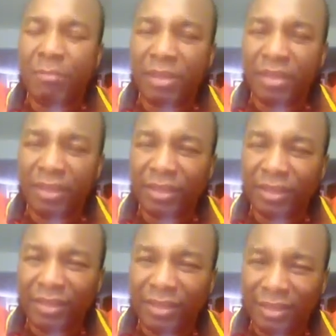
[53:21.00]
me,
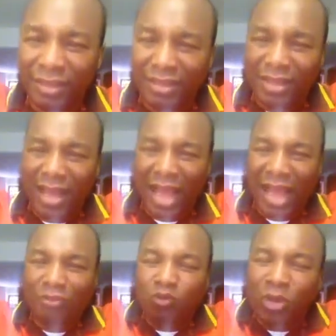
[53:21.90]

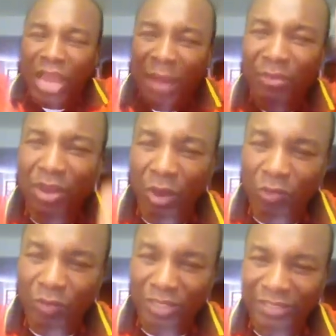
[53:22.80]
and you hear me
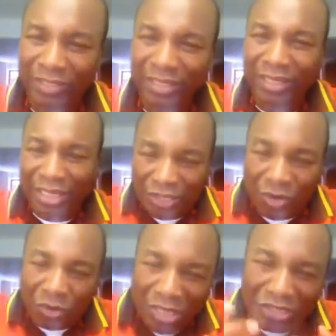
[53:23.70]
always.
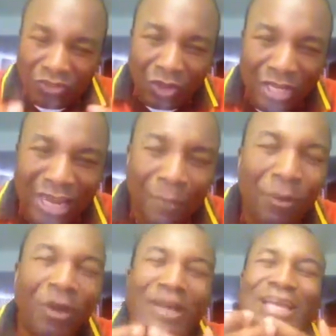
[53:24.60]
He's talking
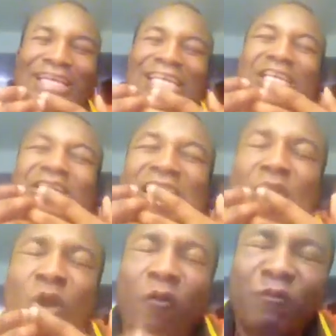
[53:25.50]
about
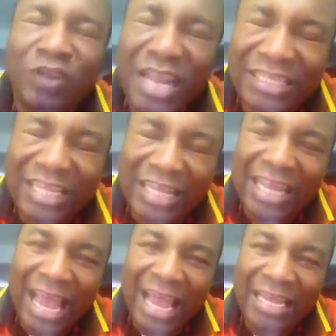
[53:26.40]
the confidence that
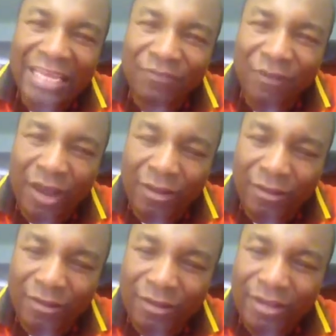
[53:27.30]
he had in the
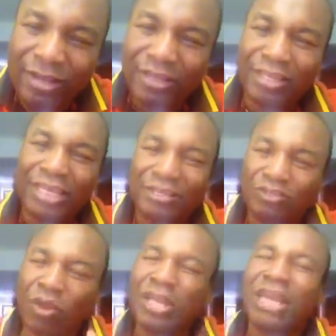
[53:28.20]
Father.
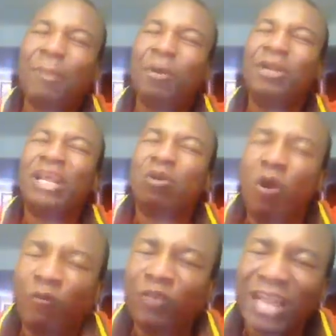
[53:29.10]
He's talking about the
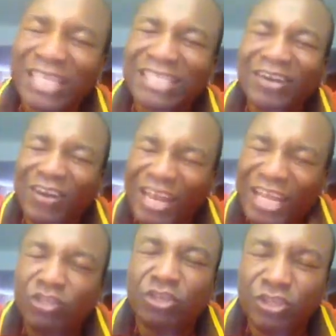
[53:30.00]
confidence, the
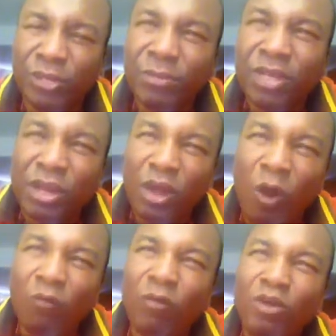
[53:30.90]
relationship
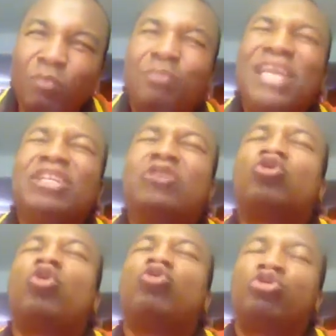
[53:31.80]
of being
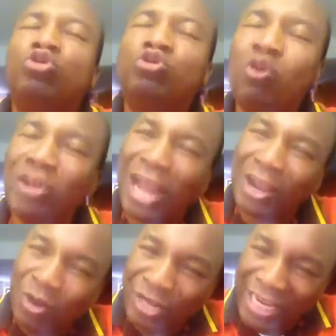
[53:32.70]
so sure
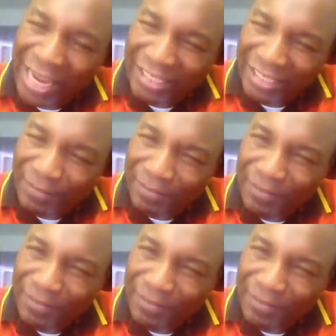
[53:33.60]
that God hears him,